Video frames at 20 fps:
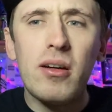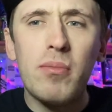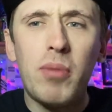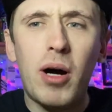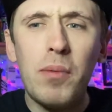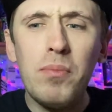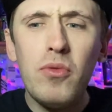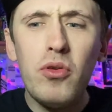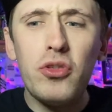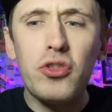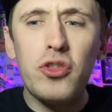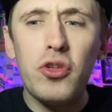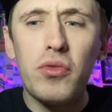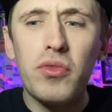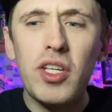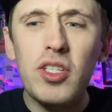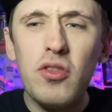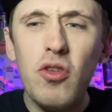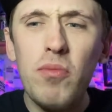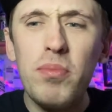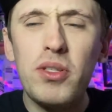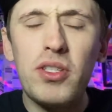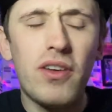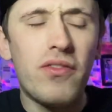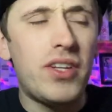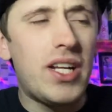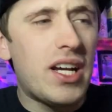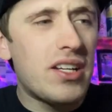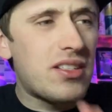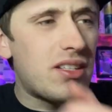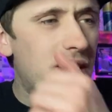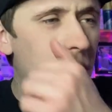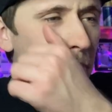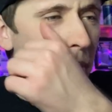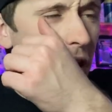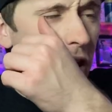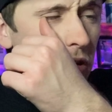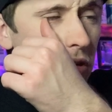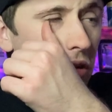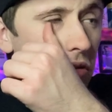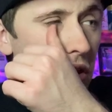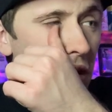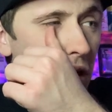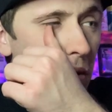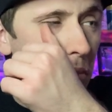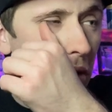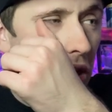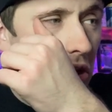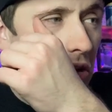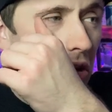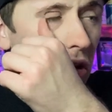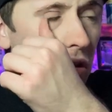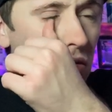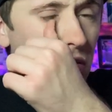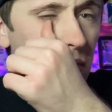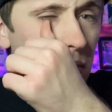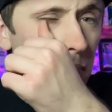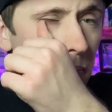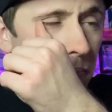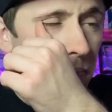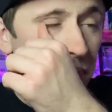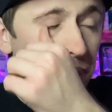But I'm not sure. There's got to be something else in the background there, but I can't